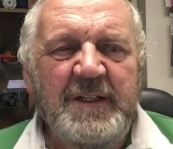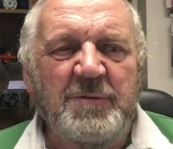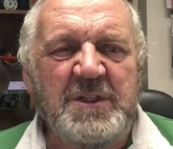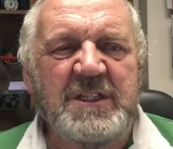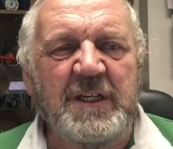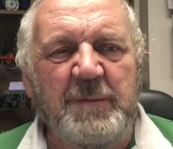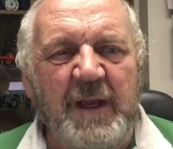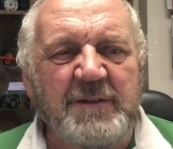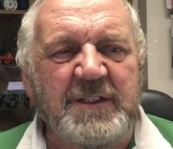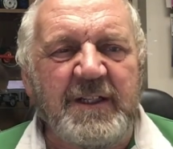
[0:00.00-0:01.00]
we set
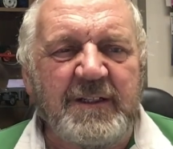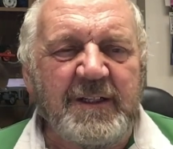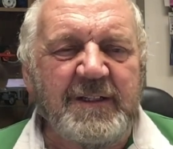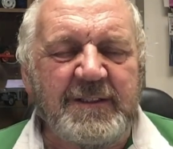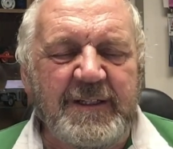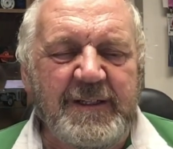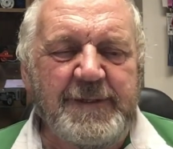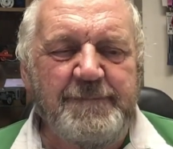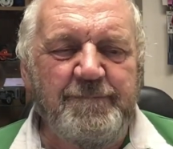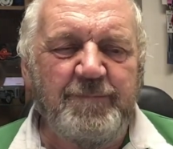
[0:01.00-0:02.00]
about it,
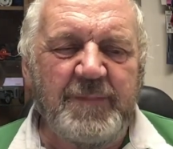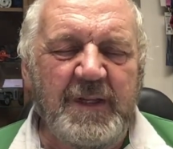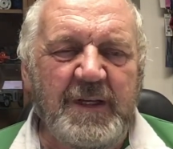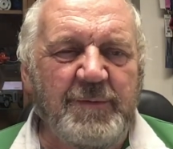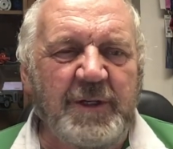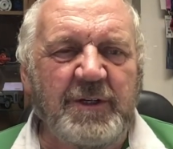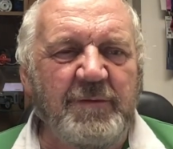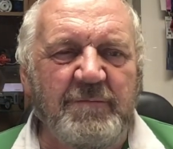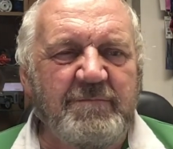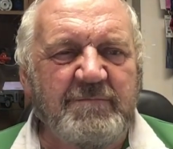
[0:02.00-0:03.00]
and we
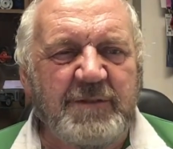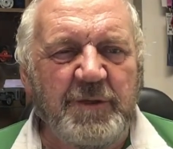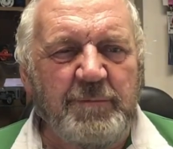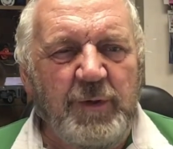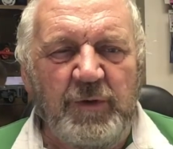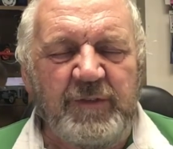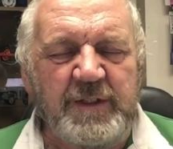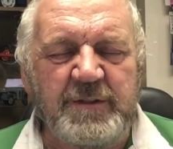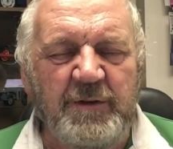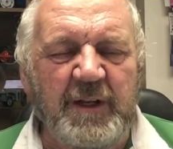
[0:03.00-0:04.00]
couldn't move it.
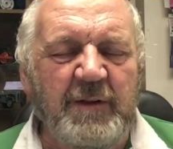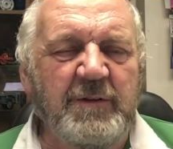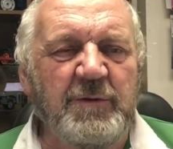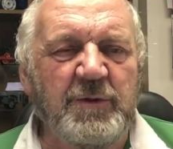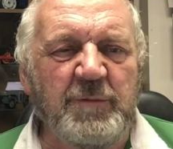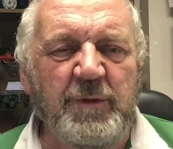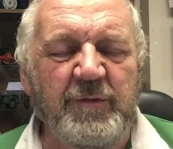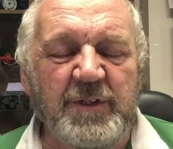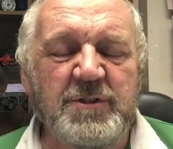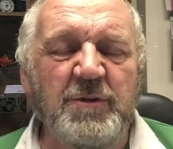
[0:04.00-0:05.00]
There's no doubt we couldn't
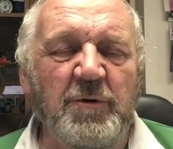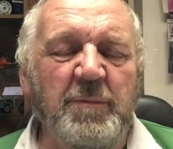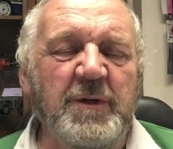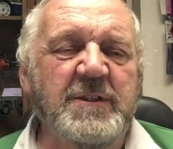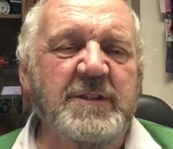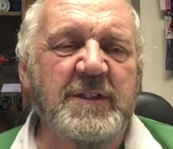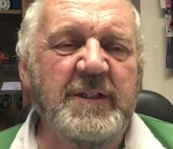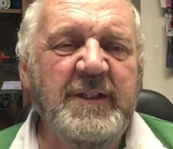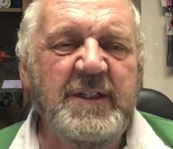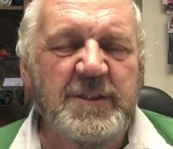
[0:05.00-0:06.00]
move it at all. But
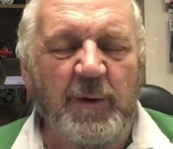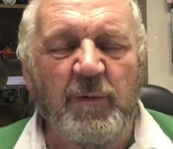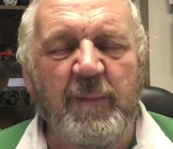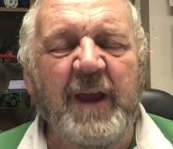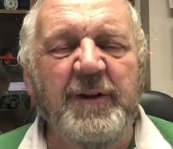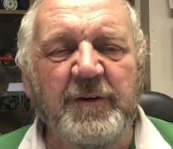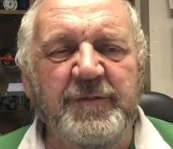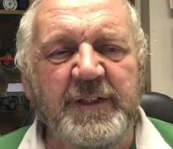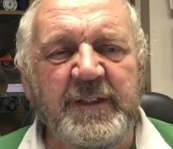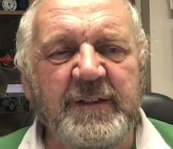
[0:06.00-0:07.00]
so we whipped the head off
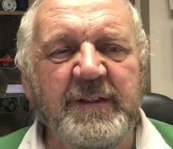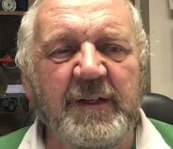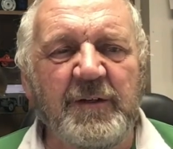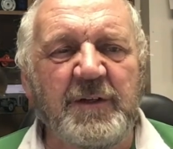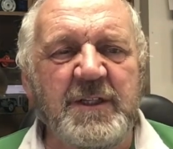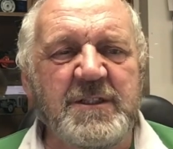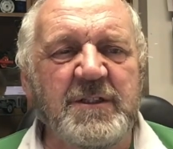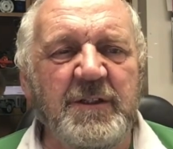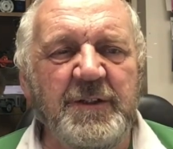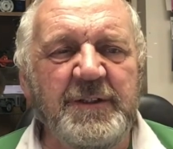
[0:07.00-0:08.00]
it and had a look
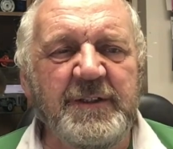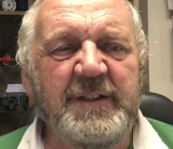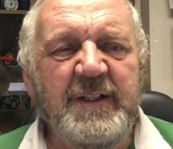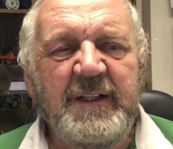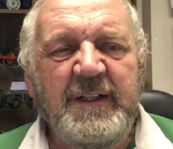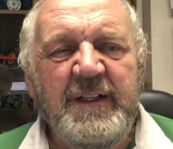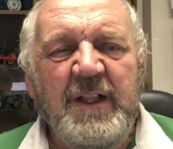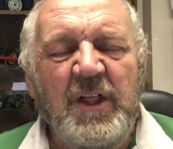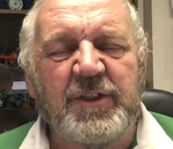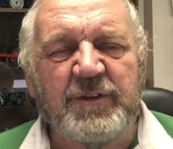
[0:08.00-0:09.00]
inside, and
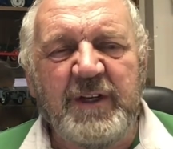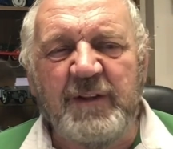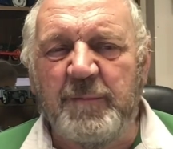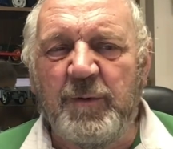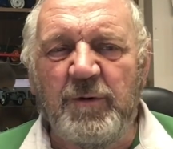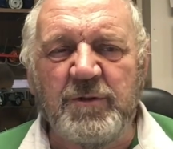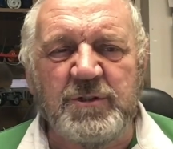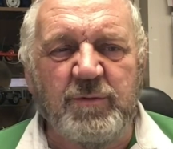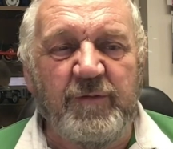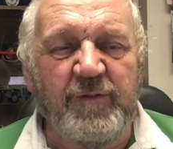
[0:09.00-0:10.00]
3 of the
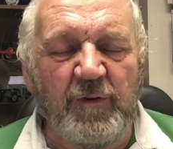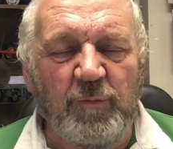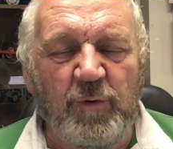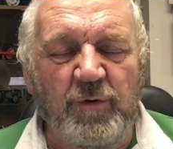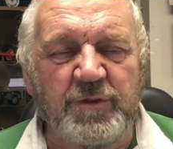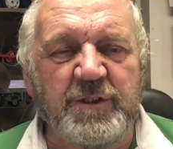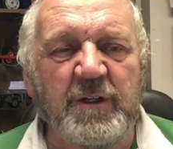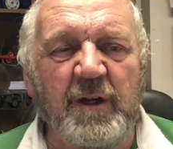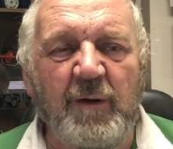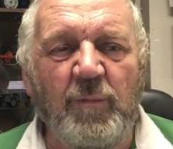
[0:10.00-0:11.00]
bores were full of
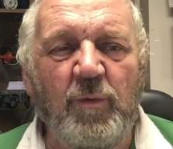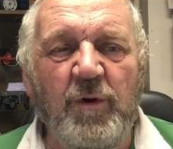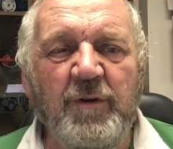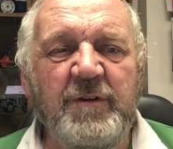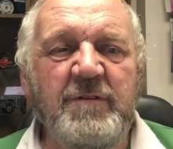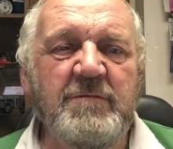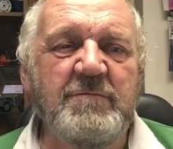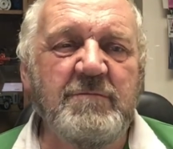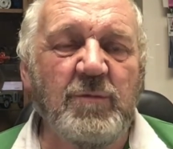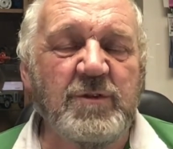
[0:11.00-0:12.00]
water and 1
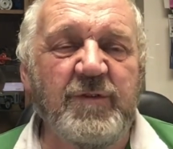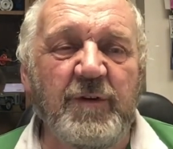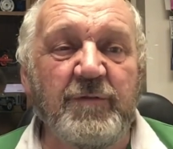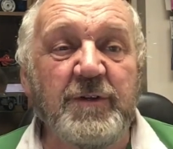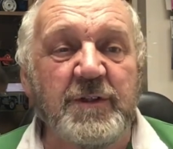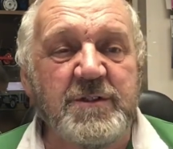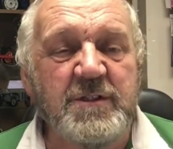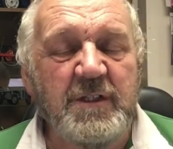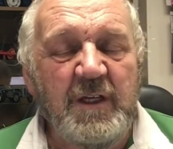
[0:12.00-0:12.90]
was full of rust.